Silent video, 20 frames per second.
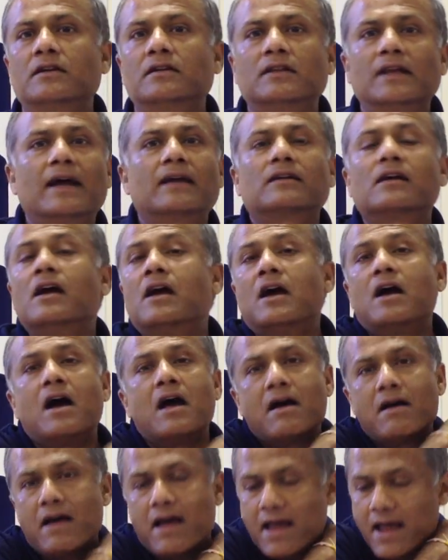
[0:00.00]
That
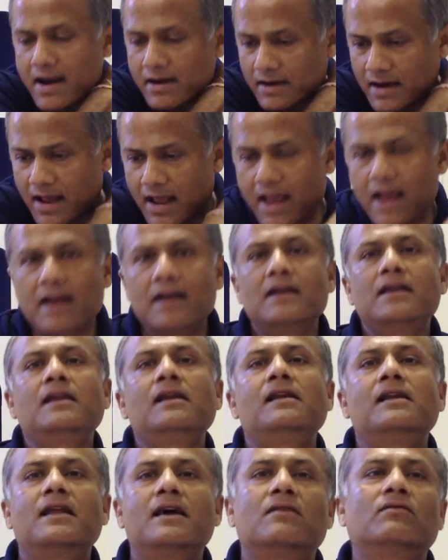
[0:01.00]
at any
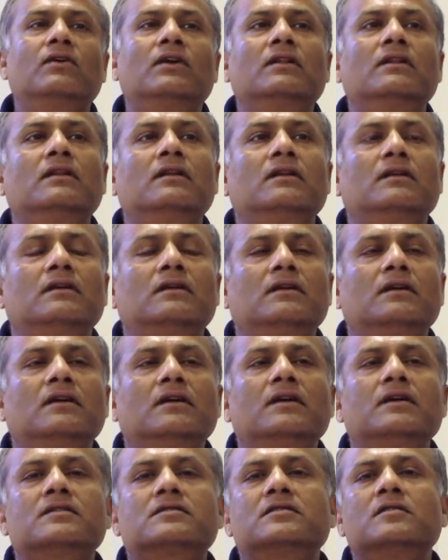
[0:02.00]
level
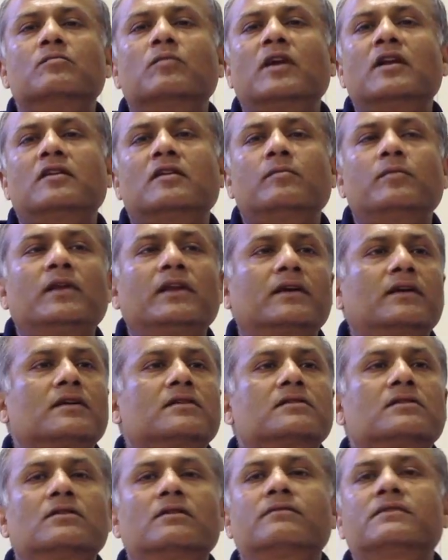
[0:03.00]
is the
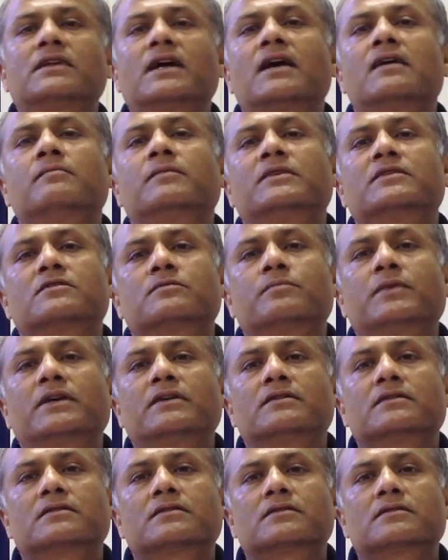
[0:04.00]
multiplication of time and
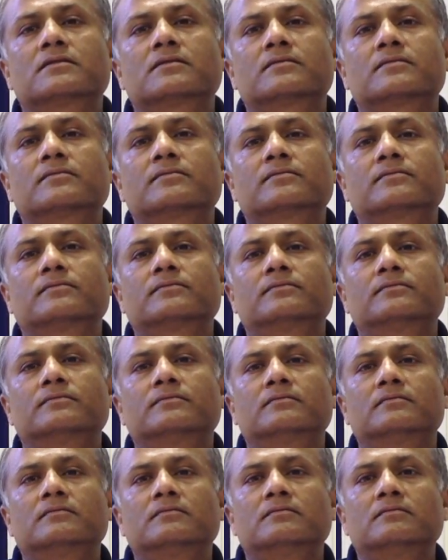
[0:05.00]
space.
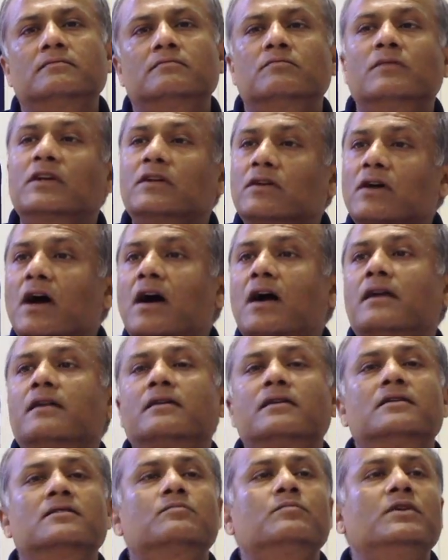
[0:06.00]
But God
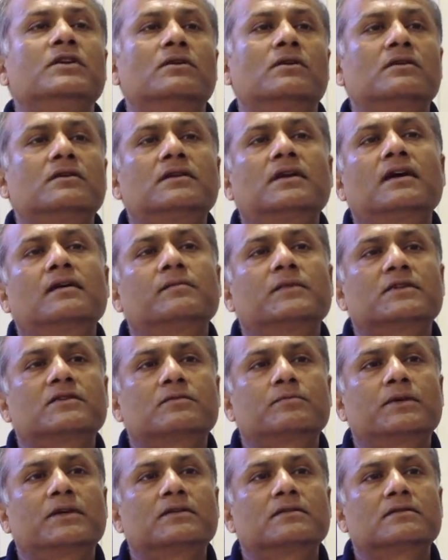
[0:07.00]
is beyond time and
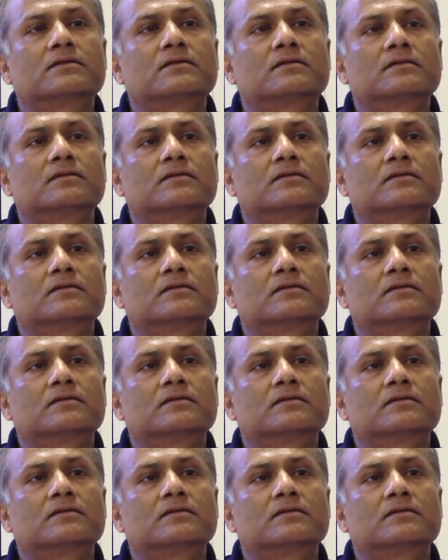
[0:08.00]
space.